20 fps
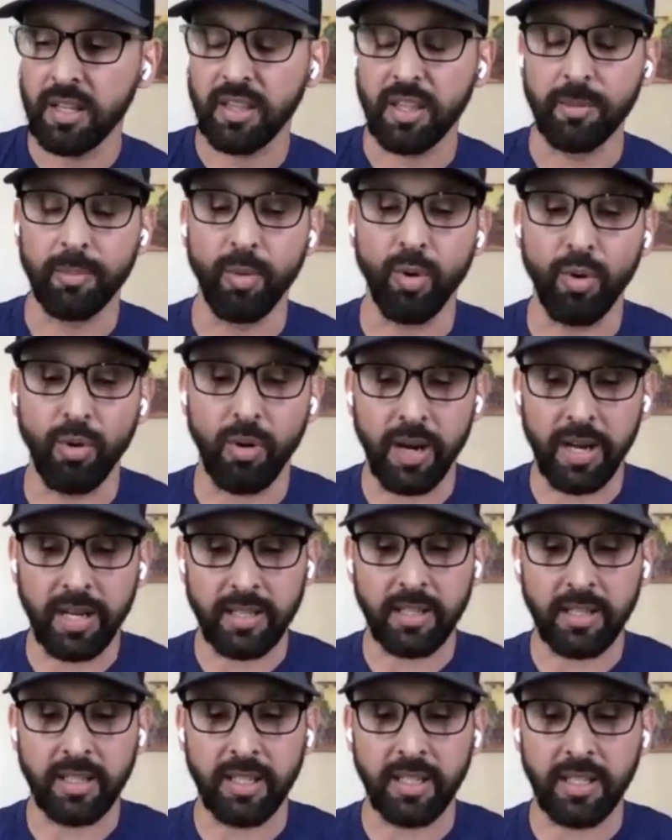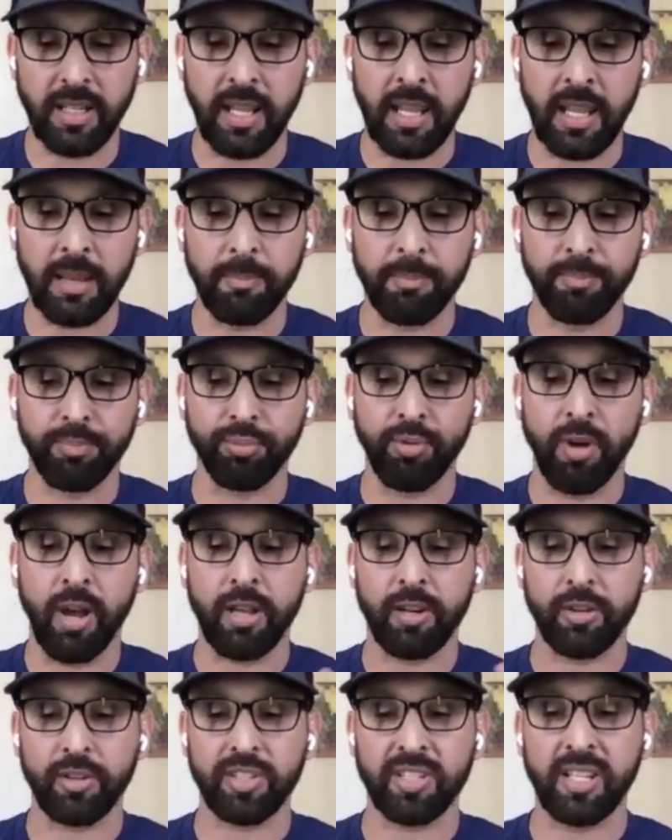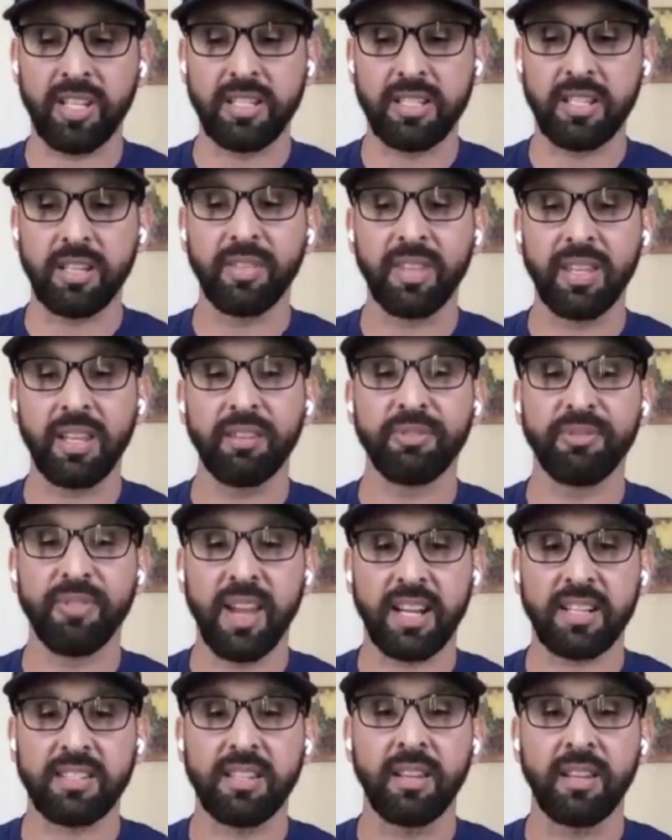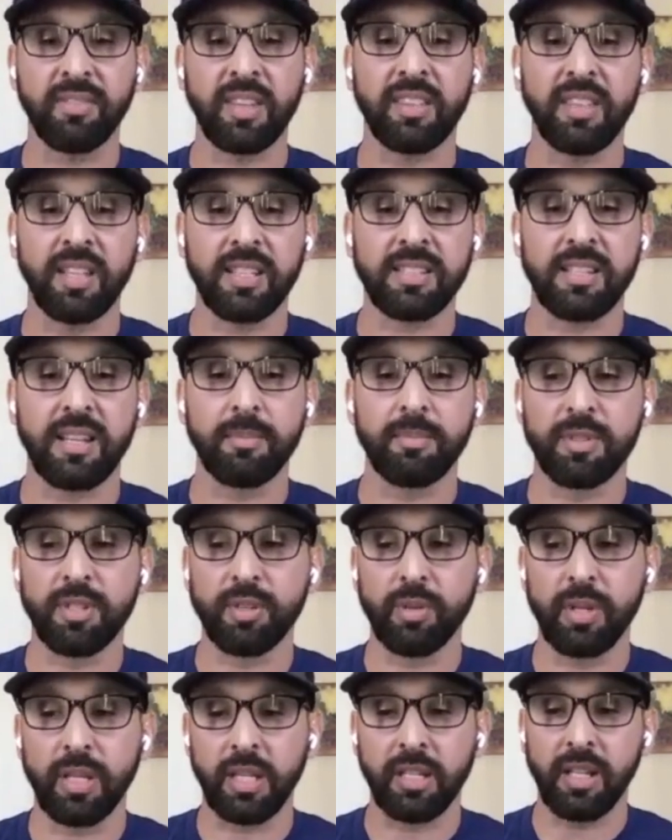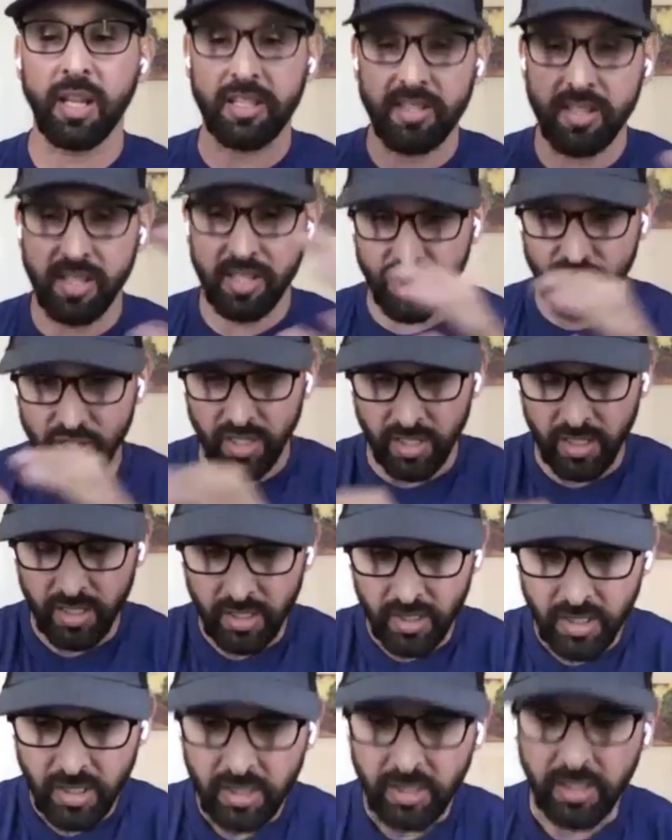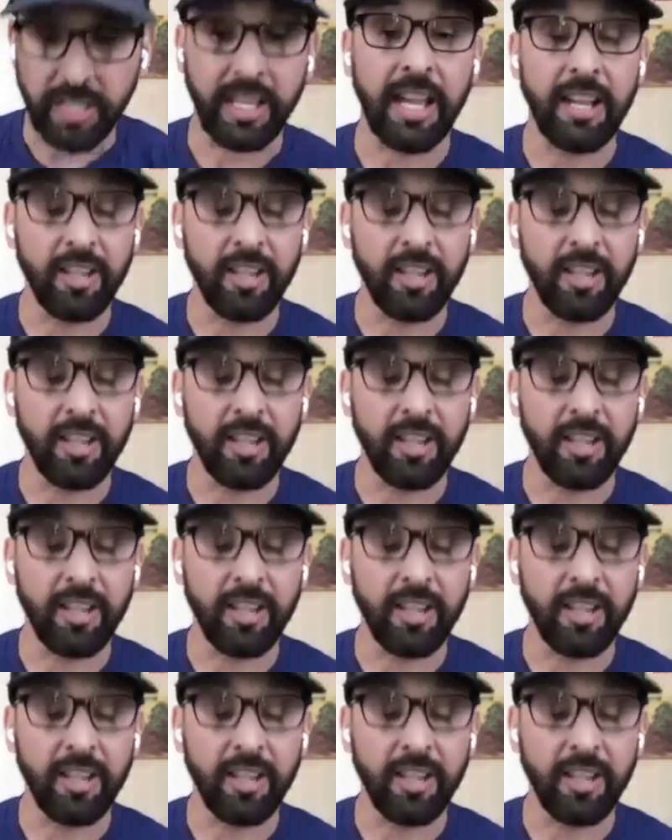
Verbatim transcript: the more I get a broader sense of the effects of the things I'm doing, and not such a like.